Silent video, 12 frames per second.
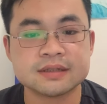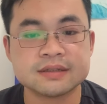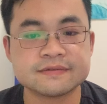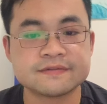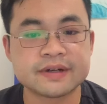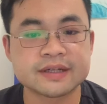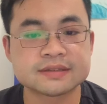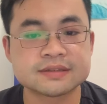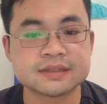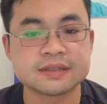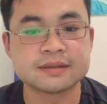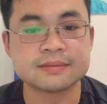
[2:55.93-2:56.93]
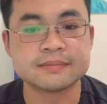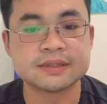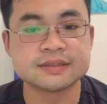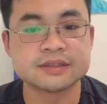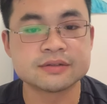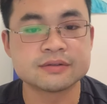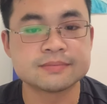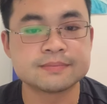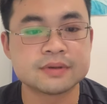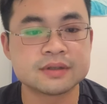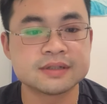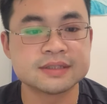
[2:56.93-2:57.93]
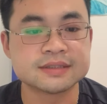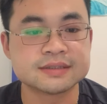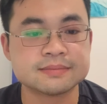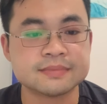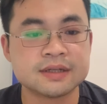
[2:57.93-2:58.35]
affects the metabolism